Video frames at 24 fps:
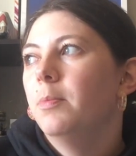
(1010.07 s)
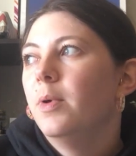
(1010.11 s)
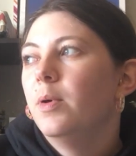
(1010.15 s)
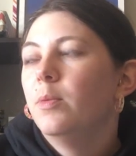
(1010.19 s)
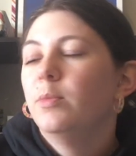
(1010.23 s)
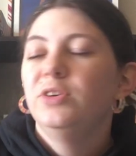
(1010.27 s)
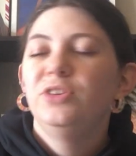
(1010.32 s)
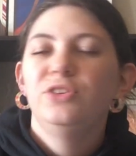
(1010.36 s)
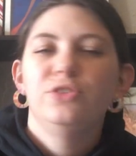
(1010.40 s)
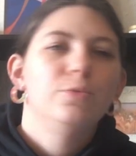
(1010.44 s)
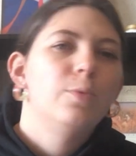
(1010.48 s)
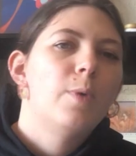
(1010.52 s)

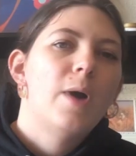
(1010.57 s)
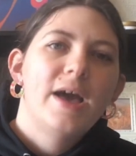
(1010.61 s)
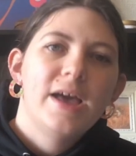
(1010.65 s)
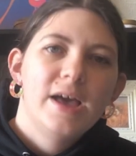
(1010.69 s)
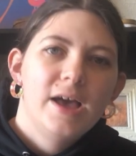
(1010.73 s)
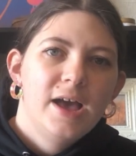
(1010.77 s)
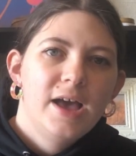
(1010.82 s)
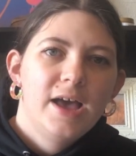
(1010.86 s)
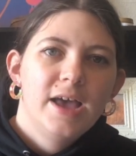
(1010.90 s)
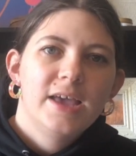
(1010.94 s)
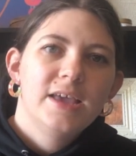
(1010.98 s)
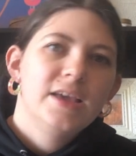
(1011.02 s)
Which is why
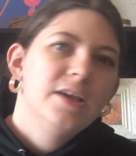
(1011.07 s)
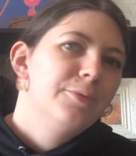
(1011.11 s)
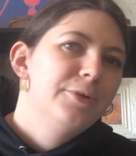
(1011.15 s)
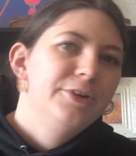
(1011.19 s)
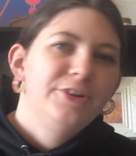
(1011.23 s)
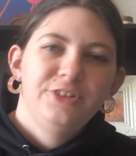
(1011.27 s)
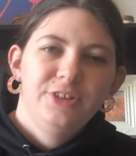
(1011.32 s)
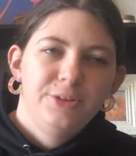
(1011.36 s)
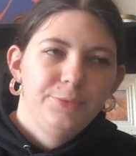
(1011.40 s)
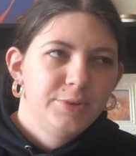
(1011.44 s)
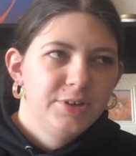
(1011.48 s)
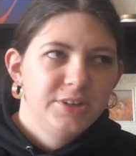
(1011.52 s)
I
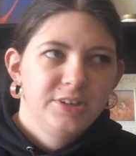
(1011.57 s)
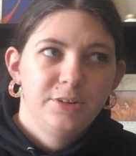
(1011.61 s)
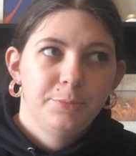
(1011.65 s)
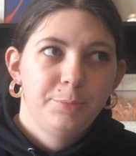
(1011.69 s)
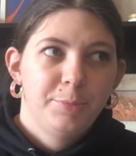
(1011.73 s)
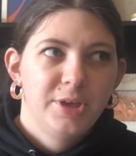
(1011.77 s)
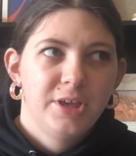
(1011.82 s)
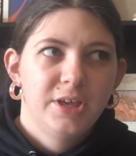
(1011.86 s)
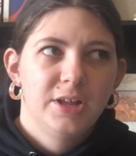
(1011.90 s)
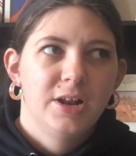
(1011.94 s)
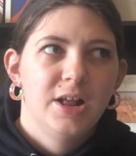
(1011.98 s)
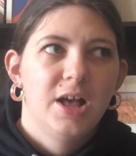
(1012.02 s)
originally wanted to
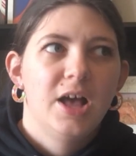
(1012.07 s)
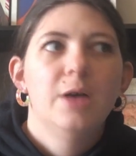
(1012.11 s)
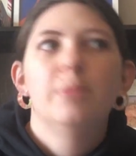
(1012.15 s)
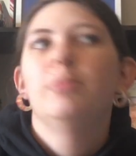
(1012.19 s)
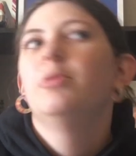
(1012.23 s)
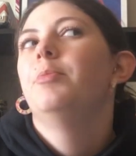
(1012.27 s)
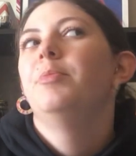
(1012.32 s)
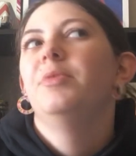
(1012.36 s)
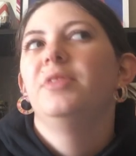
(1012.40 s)
pick it up.